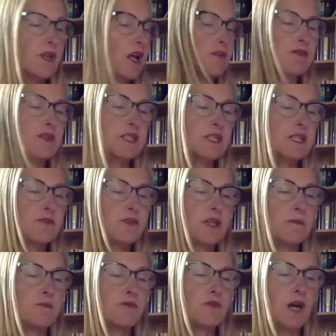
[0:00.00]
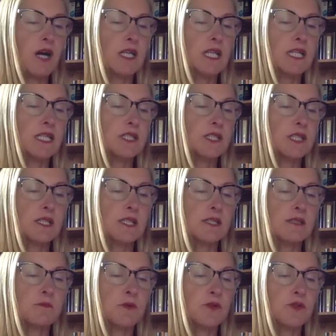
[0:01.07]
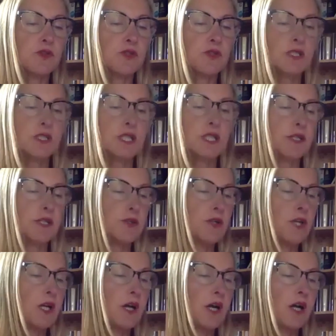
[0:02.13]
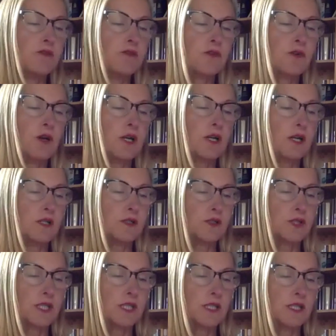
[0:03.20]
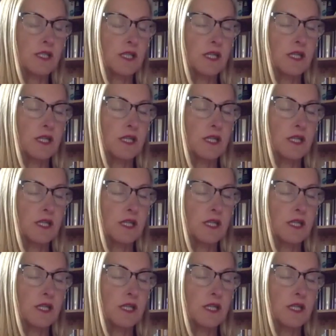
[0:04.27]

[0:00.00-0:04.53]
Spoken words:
I forgive him for unleashing this monstrous shadow over our country.